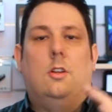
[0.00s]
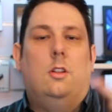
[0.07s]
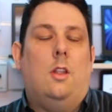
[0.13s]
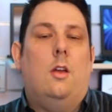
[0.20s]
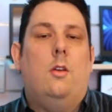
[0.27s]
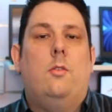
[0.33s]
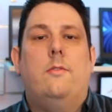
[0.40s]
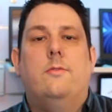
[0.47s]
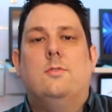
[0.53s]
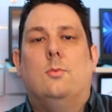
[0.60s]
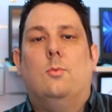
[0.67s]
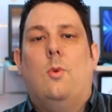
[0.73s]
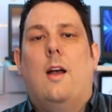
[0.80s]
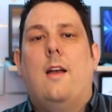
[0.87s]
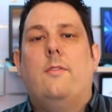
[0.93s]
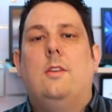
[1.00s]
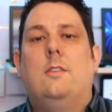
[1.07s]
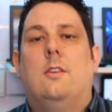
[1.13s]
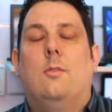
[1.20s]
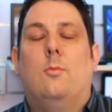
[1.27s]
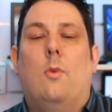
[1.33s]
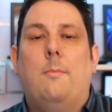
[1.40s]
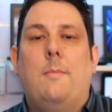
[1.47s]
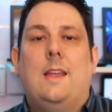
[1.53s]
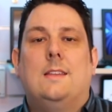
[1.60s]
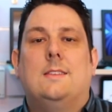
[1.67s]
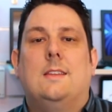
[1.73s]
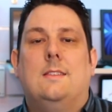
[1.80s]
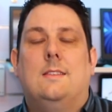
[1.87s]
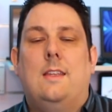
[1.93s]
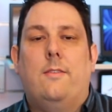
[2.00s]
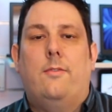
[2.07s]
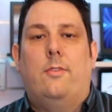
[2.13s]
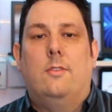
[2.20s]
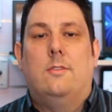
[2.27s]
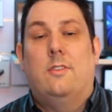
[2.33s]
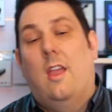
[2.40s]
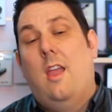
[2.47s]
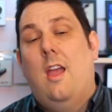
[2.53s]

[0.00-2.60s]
clothes or whatever you're doing, what makes it different.